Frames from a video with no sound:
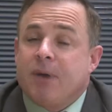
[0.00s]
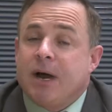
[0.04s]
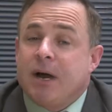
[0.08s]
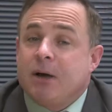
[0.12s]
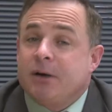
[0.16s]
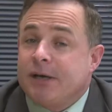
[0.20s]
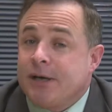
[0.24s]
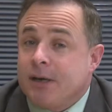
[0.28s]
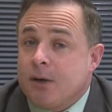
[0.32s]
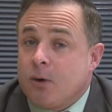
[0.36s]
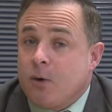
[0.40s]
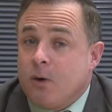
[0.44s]

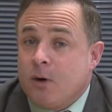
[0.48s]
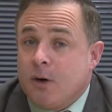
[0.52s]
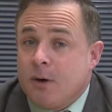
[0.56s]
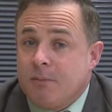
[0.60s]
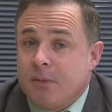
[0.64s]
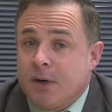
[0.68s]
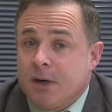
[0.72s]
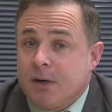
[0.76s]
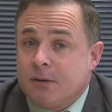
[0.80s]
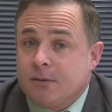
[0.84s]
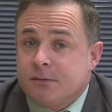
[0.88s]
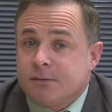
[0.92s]
bioidentical
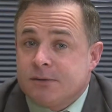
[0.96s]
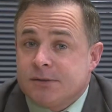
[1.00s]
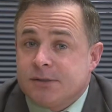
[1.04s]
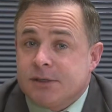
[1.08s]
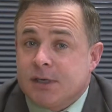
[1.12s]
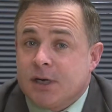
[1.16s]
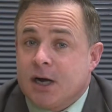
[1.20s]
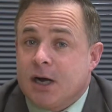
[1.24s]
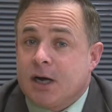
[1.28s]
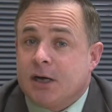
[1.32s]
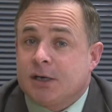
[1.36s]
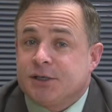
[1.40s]
hormones
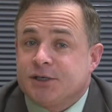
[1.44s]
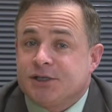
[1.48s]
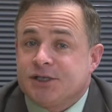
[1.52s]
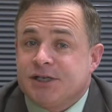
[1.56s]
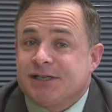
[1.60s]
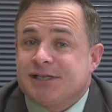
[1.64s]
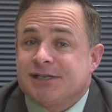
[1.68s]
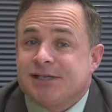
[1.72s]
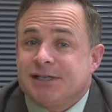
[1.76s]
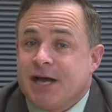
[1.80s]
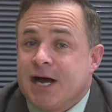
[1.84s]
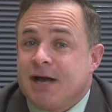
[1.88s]
are
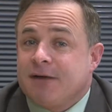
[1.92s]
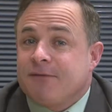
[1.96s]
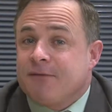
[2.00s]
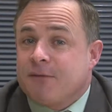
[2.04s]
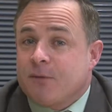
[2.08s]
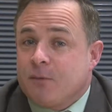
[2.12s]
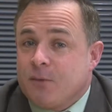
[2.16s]
just not for